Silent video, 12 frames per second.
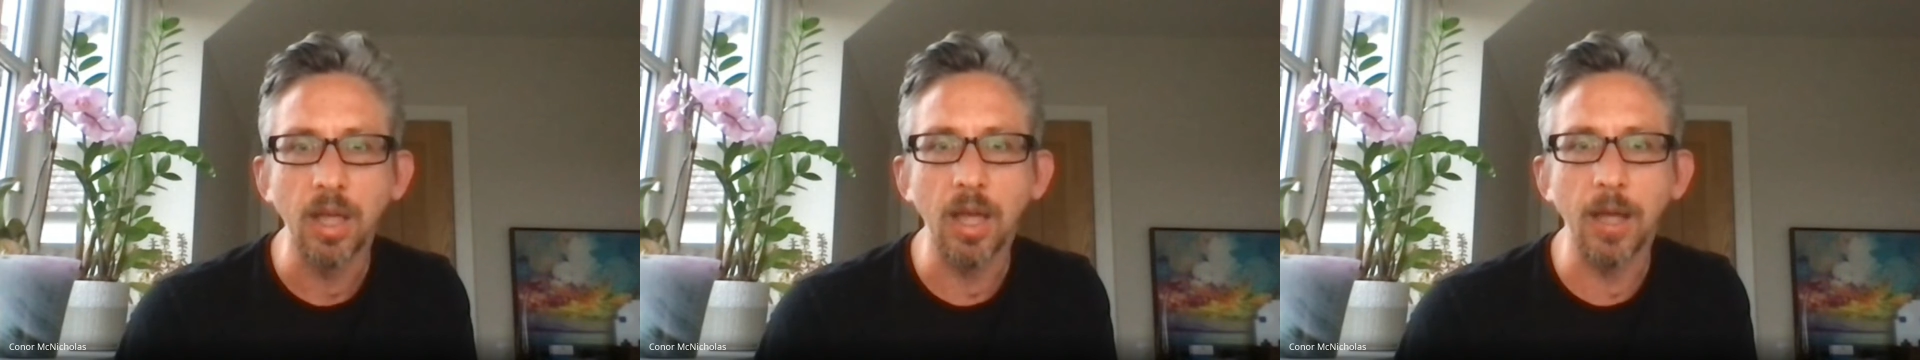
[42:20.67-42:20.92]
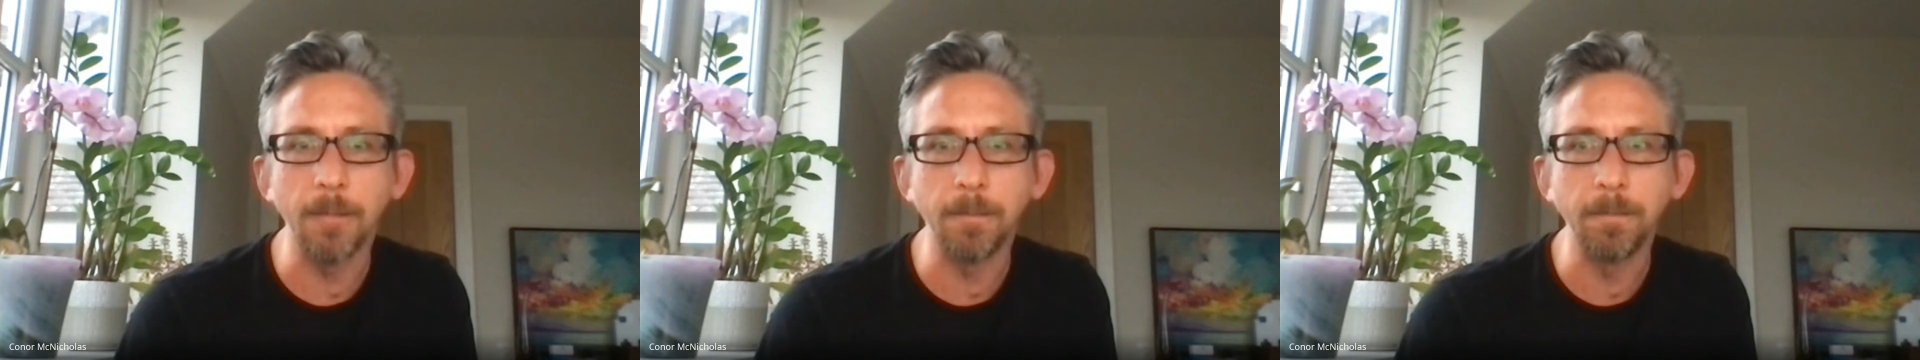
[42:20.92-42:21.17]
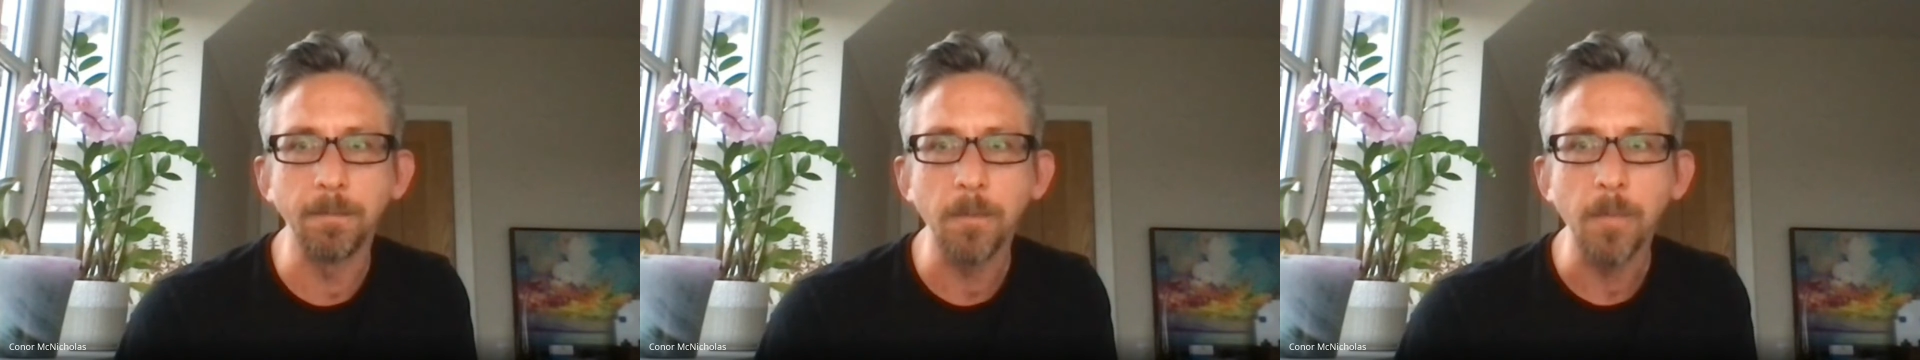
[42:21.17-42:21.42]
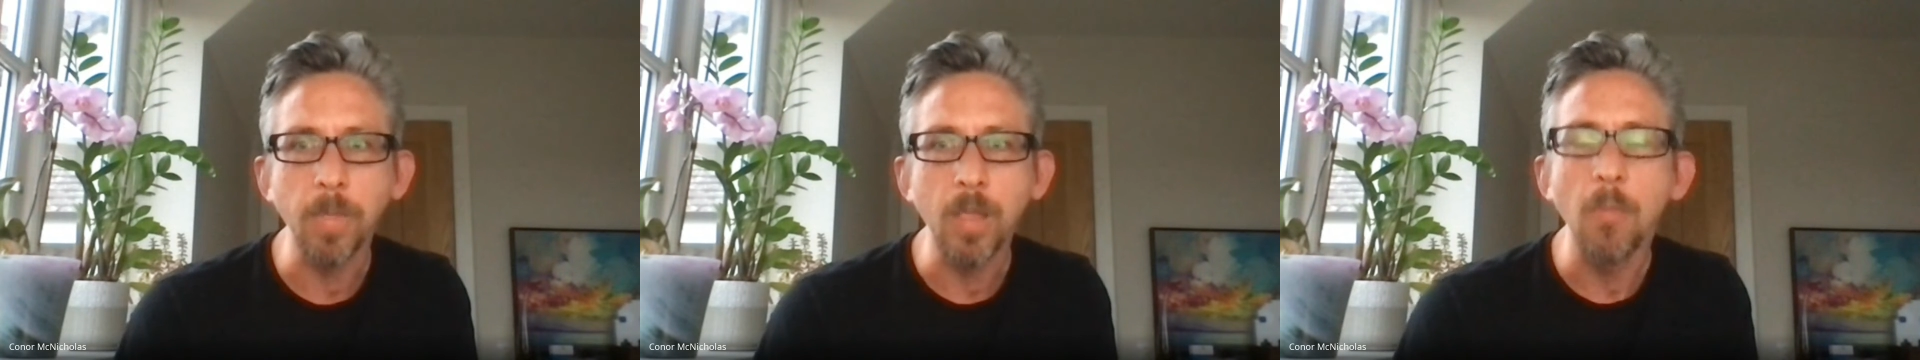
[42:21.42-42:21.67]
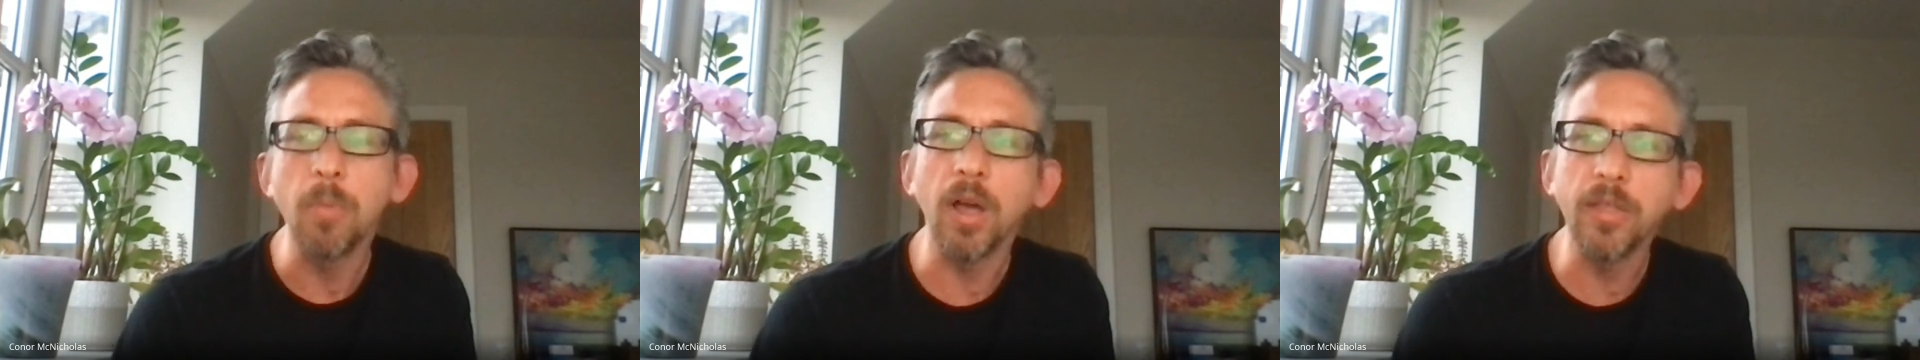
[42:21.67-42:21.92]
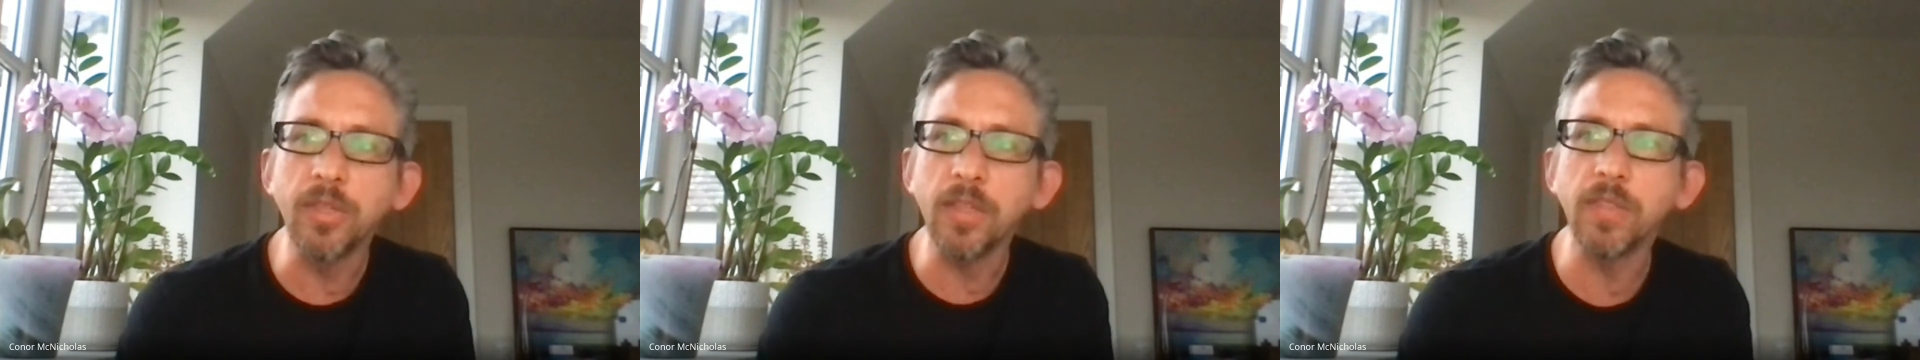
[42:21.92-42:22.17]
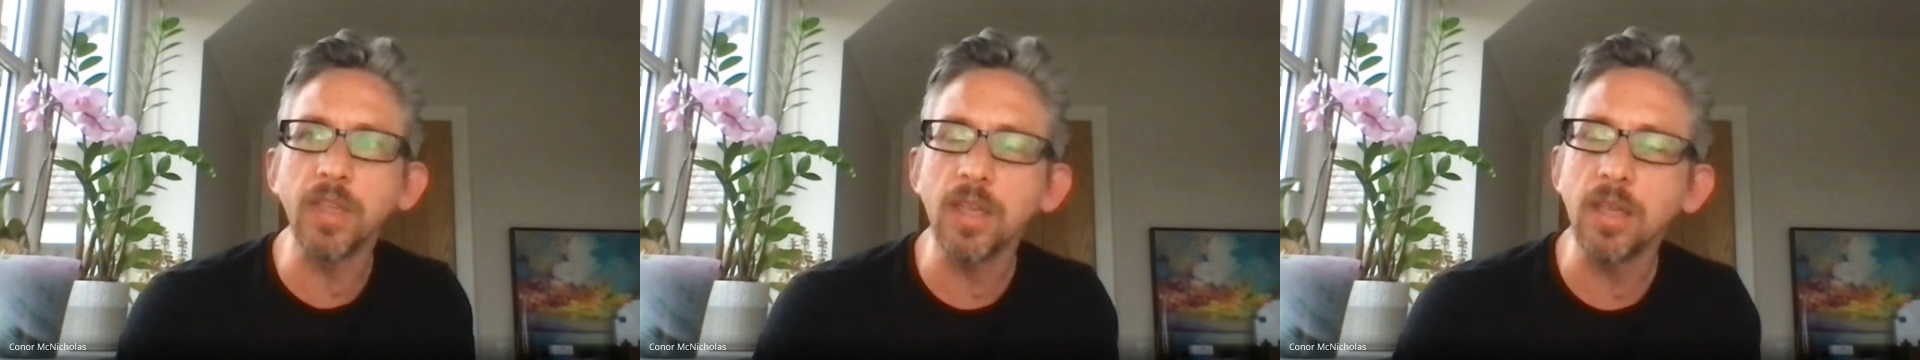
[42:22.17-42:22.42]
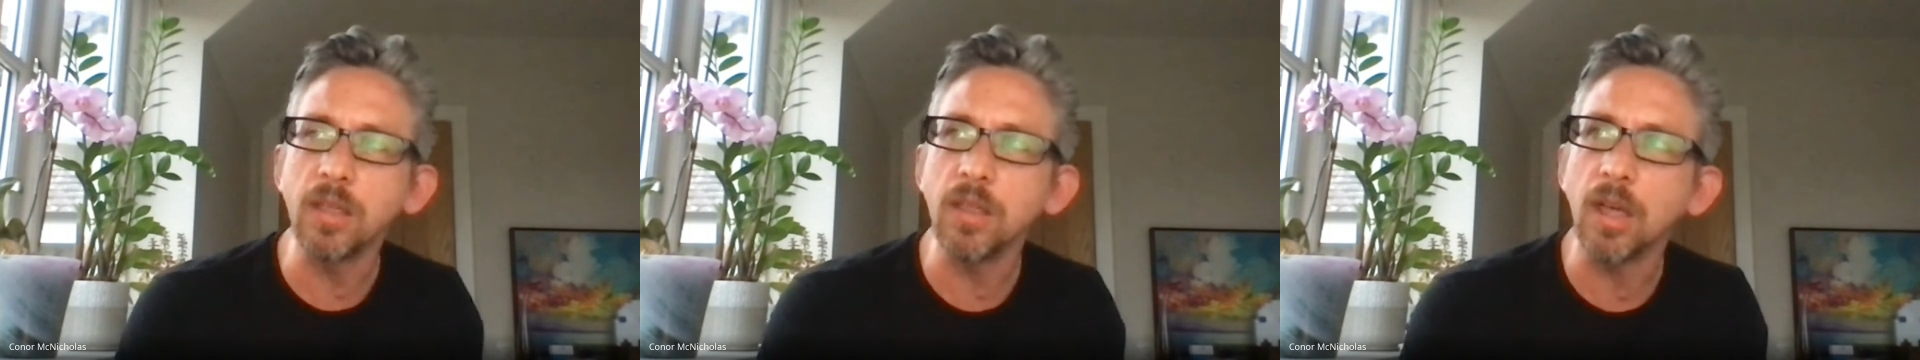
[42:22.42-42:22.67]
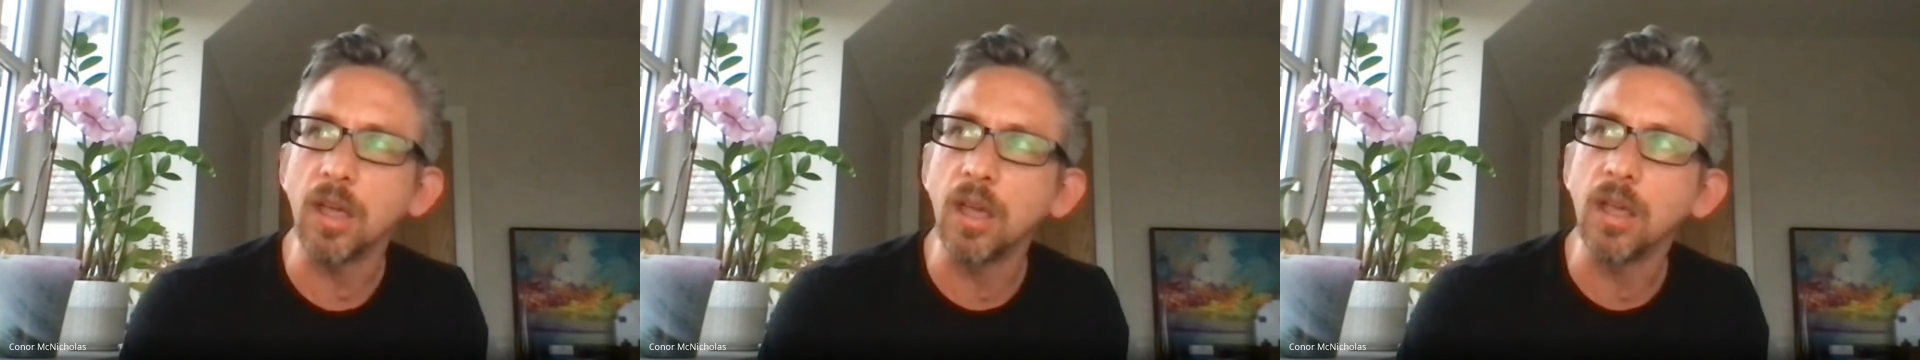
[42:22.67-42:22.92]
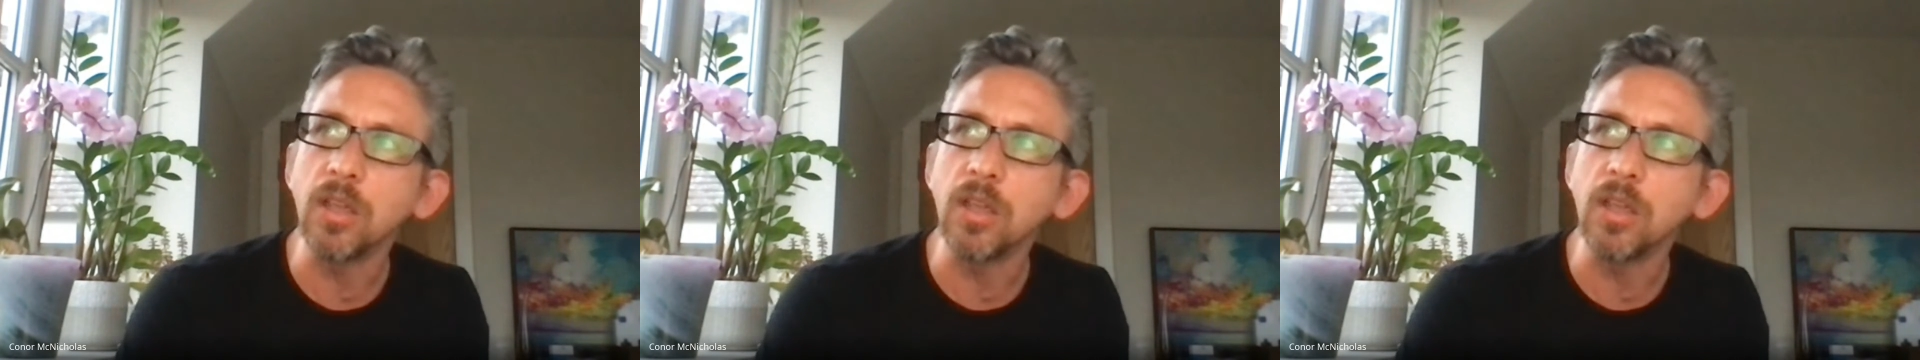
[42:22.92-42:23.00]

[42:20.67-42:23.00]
But I think the,